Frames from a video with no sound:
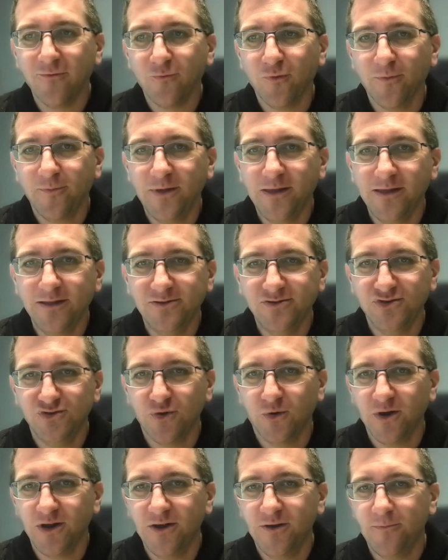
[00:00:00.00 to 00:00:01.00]
will be
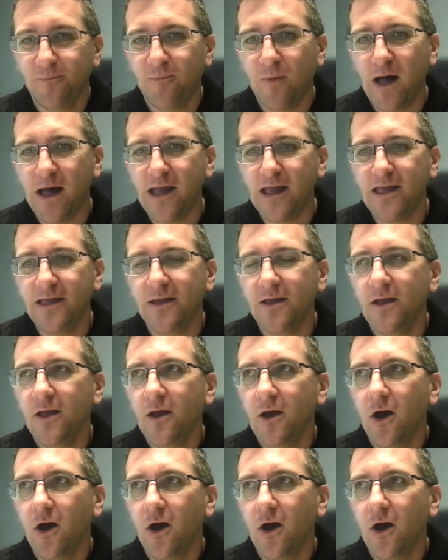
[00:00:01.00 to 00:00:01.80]
joined by